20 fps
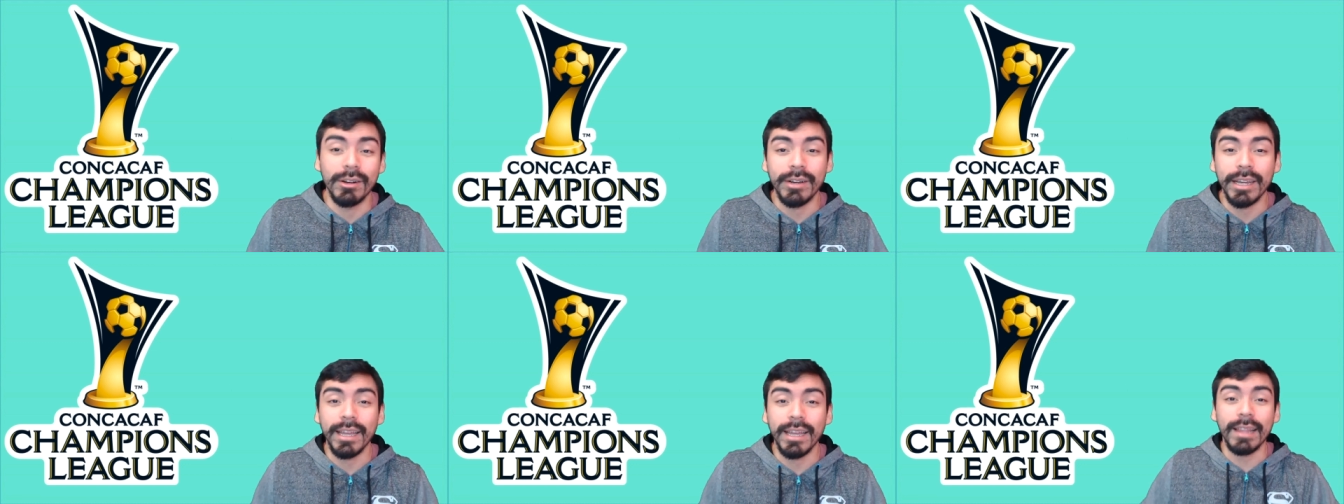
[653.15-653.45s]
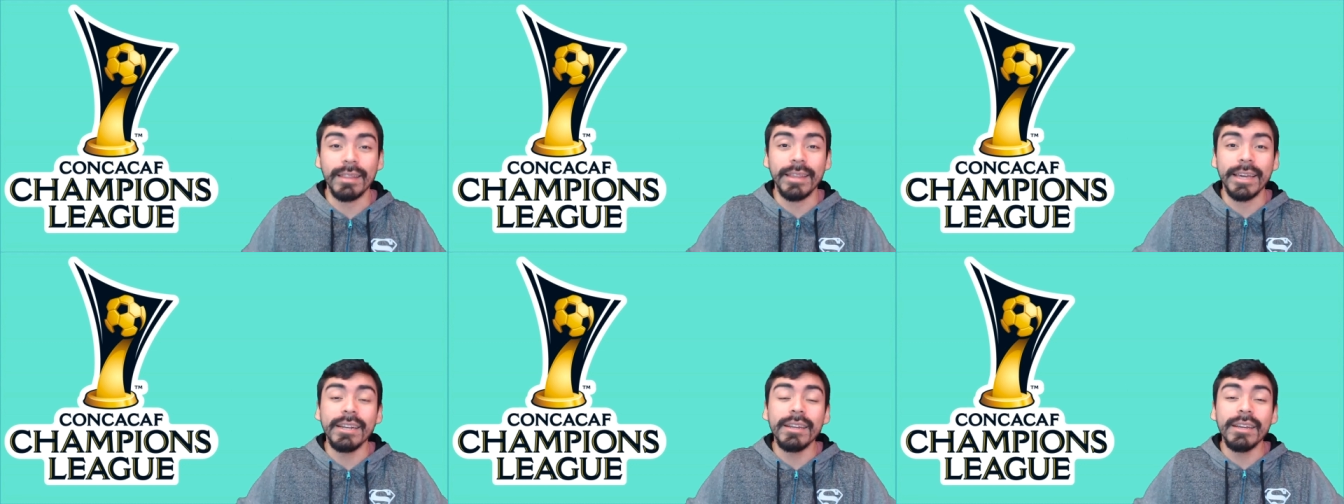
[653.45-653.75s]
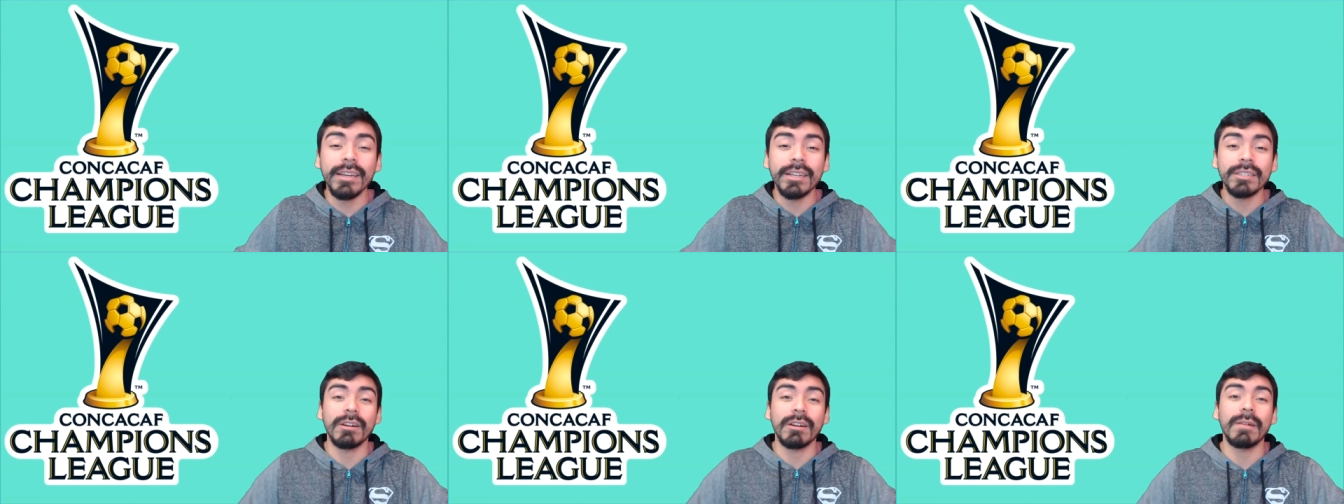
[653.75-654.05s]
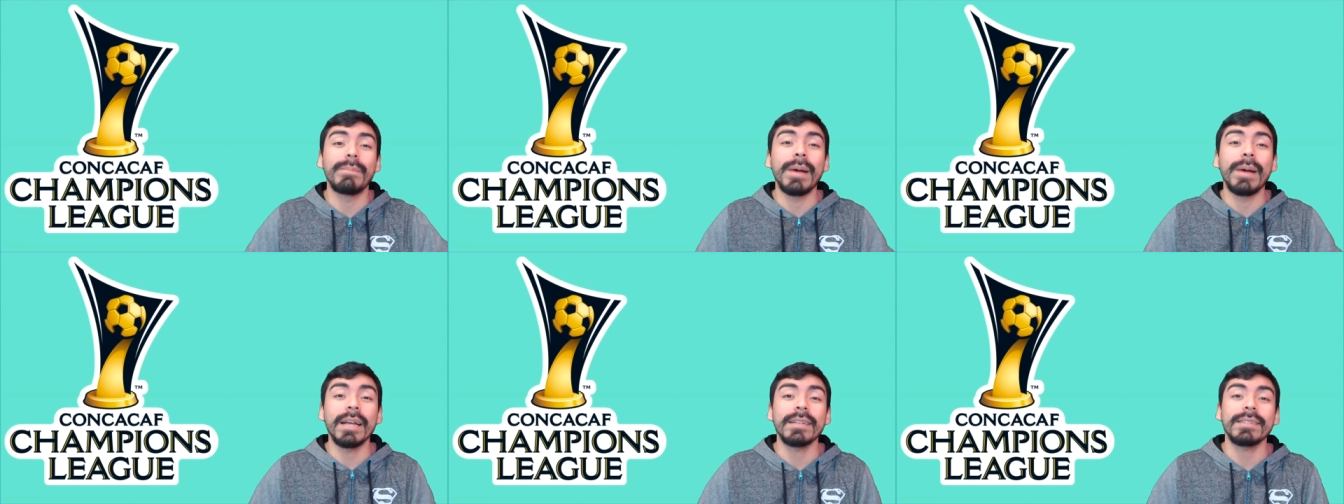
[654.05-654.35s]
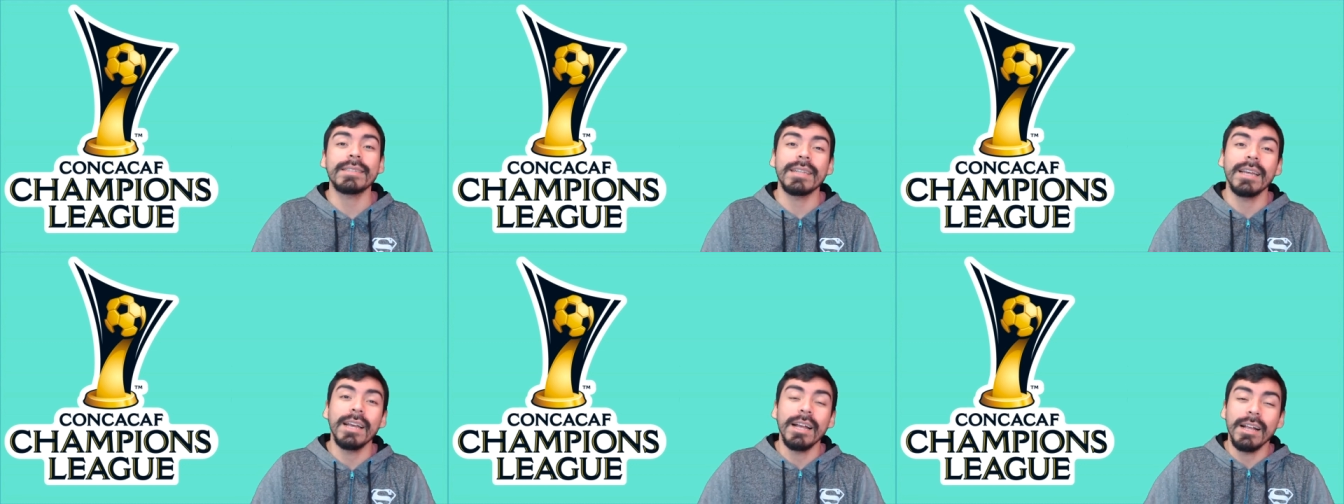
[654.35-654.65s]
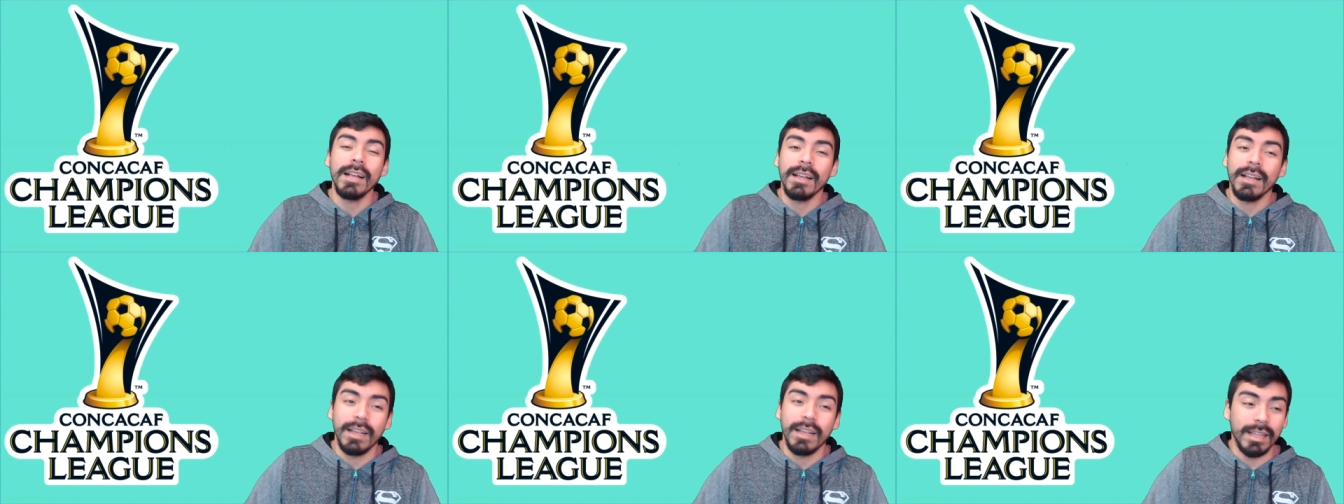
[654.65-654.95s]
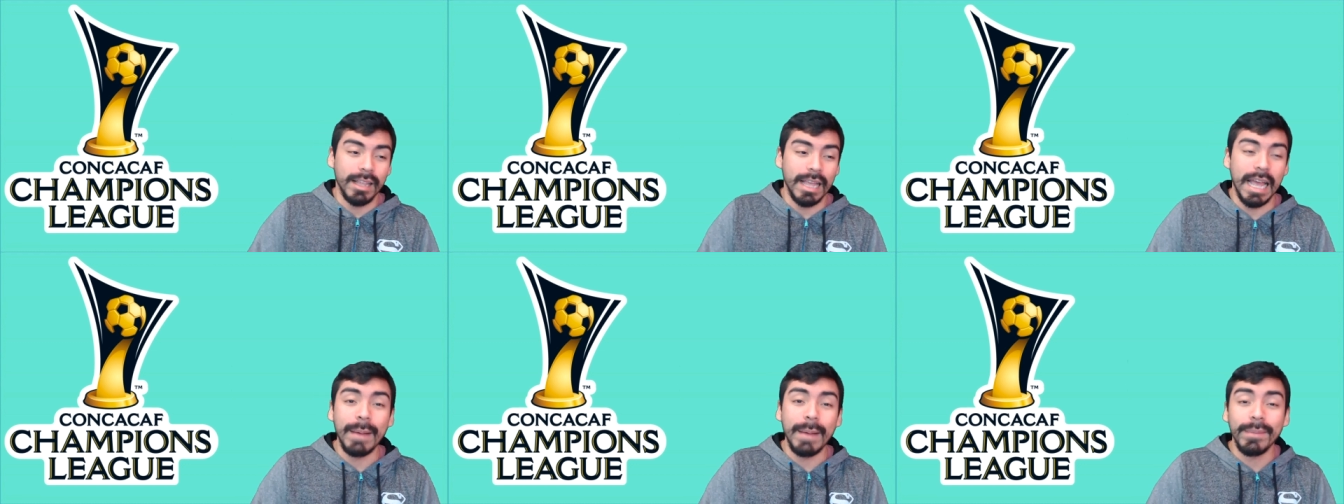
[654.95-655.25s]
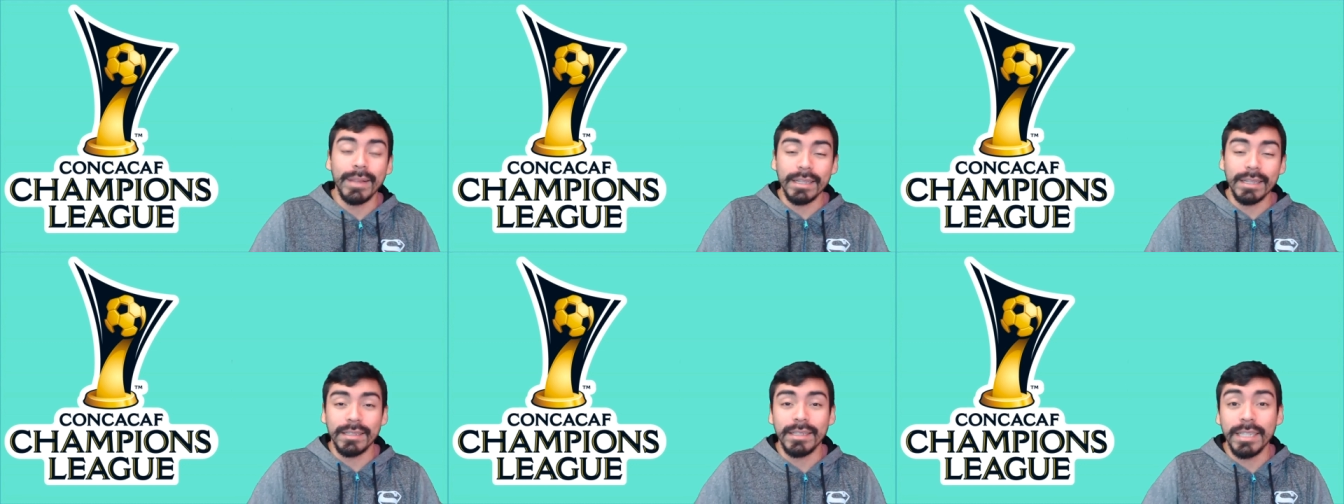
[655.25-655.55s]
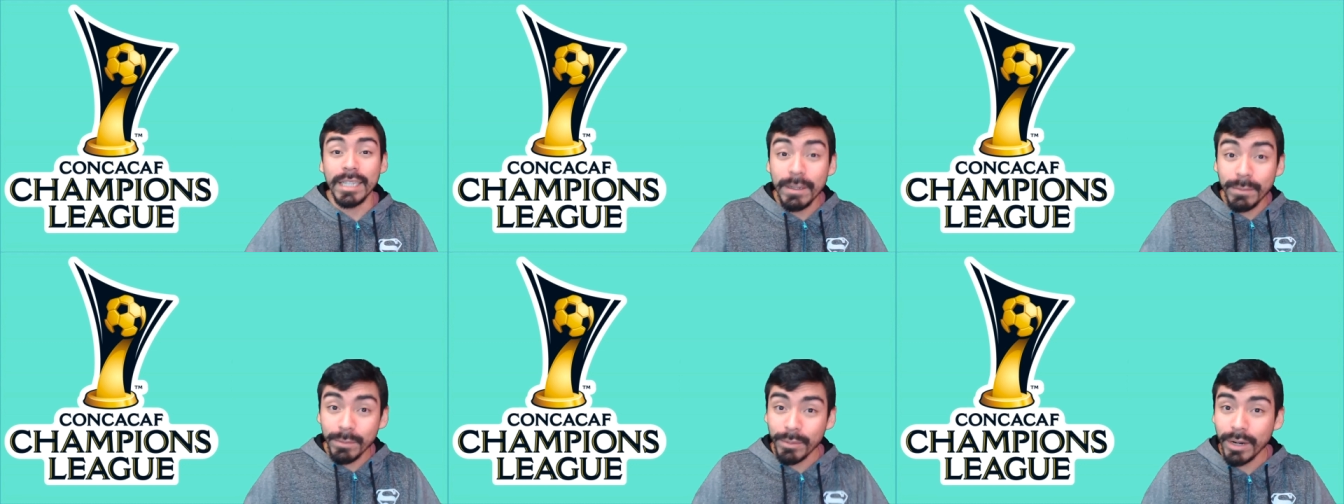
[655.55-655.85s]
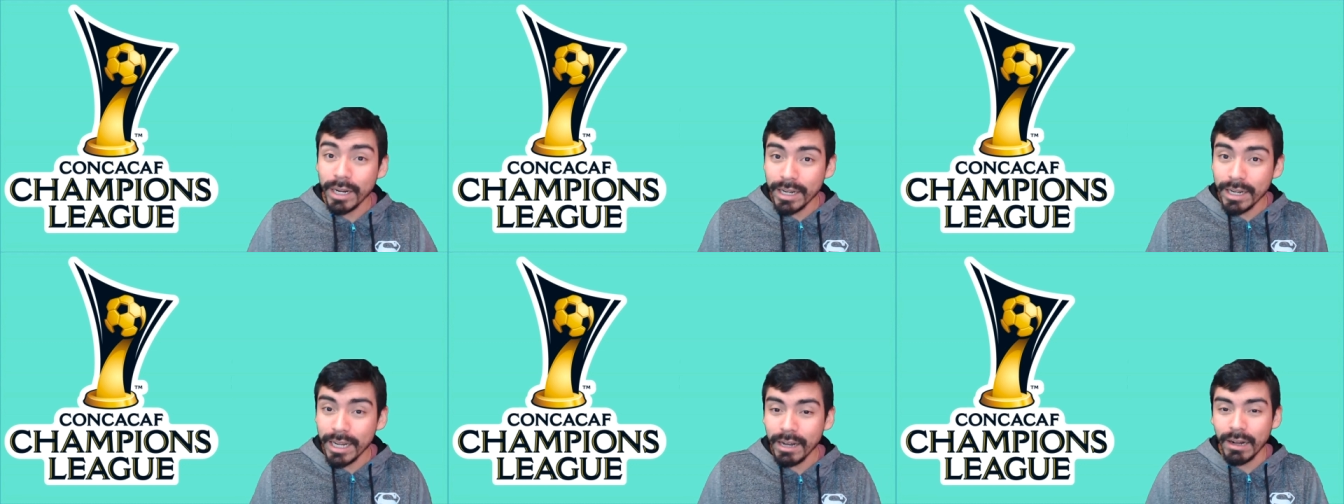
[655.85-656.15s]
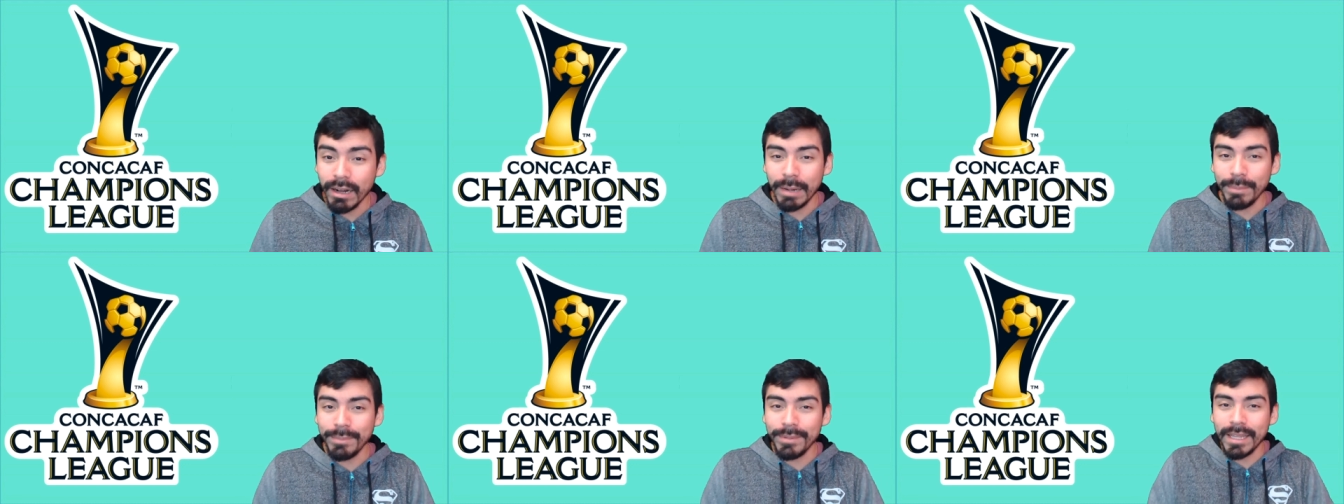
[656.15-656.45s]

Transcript: Okay, Atlanta is our best MLS team right now.